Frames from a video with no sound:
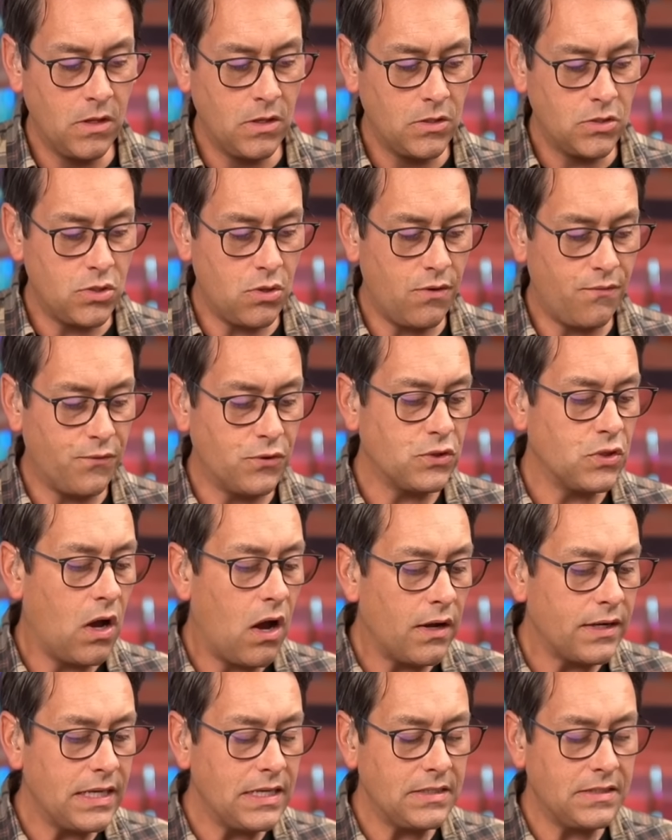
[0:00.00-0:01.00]
So if we're
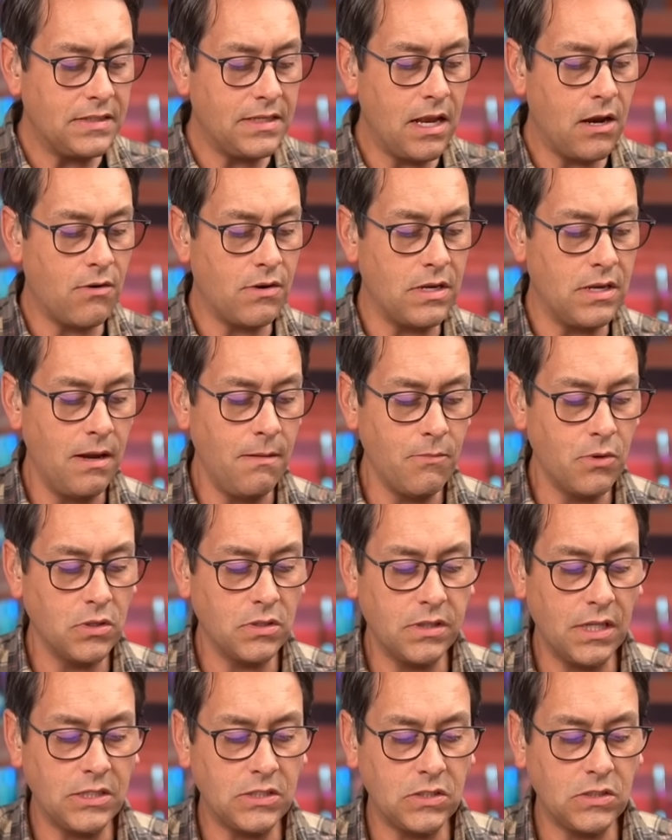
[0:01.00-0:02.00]
talking scary
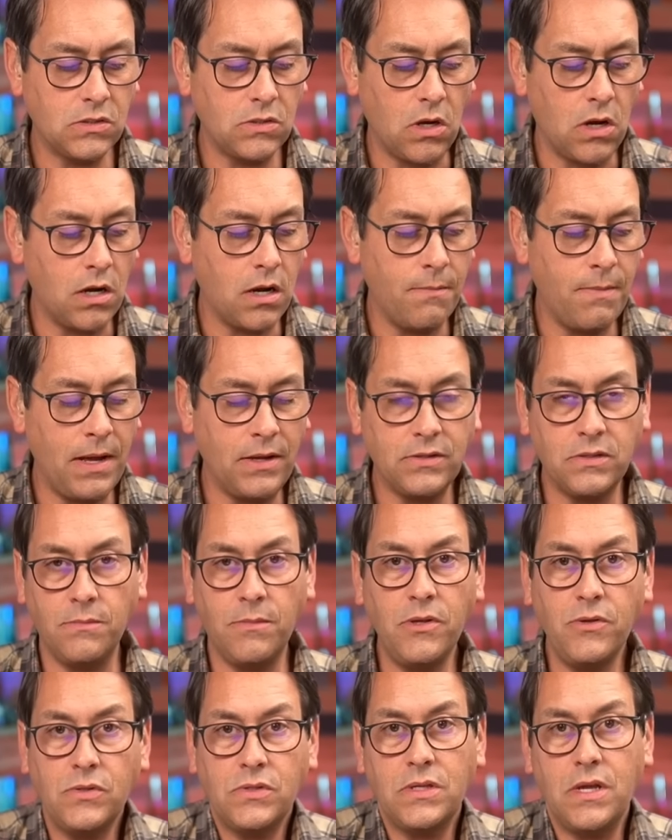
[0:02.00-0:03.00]
numbers, let's talk about some
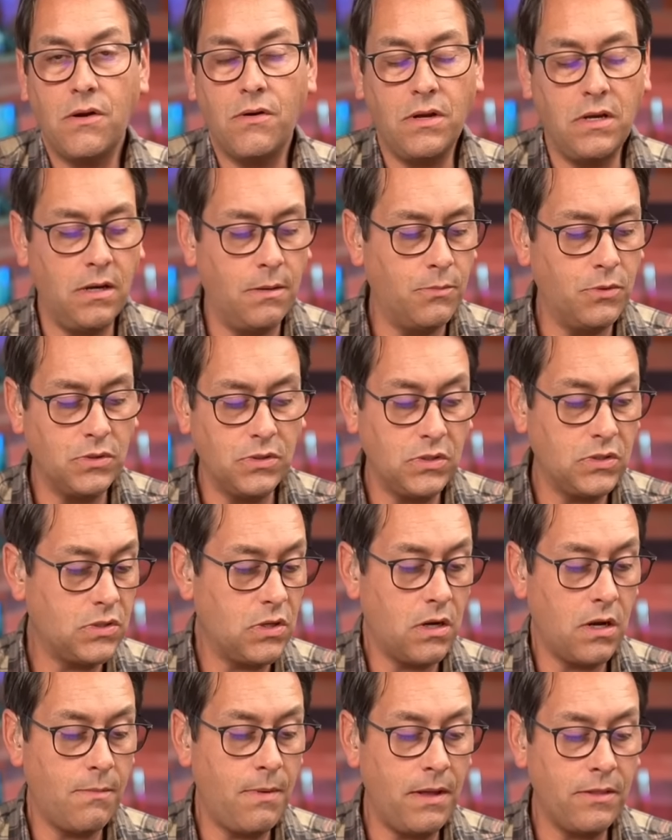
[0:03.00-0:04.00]
other scary numbers. Let's
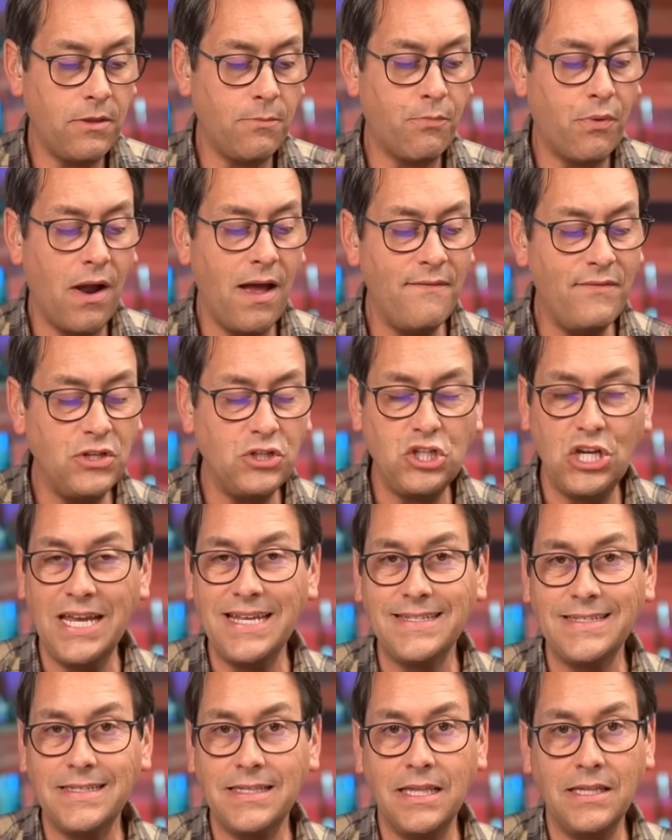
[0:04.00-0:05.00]
talk about the private
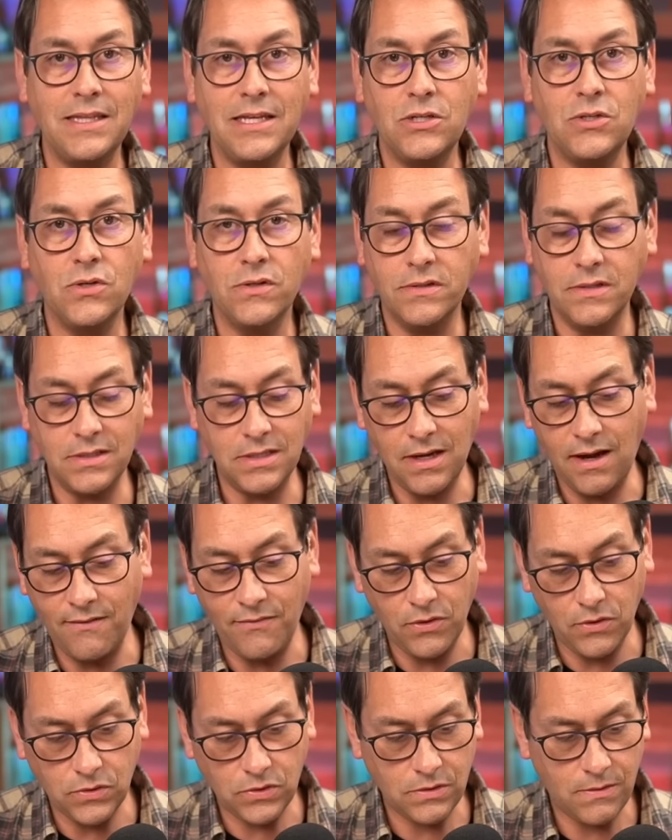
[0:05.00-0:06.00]
jets that they took to
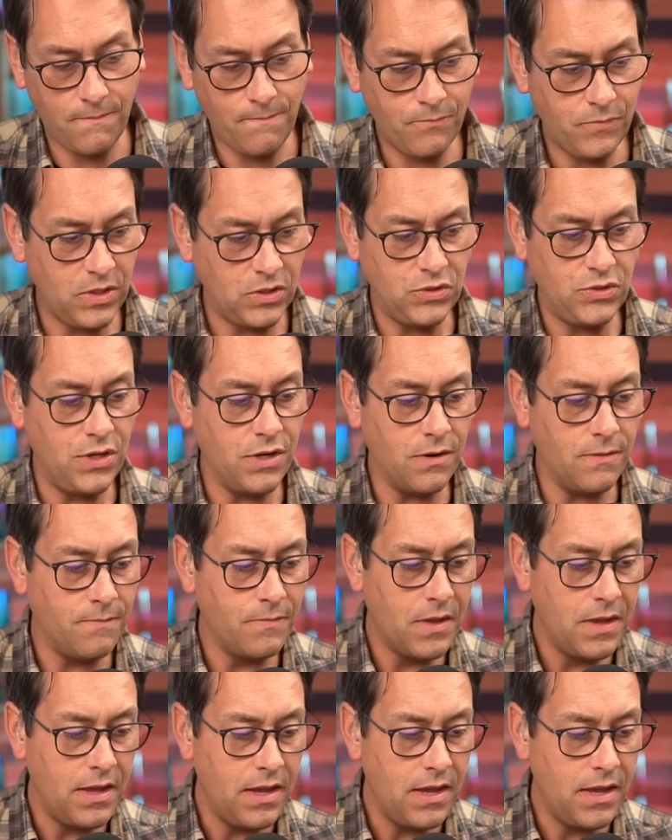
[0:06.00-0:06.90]
Davos this year.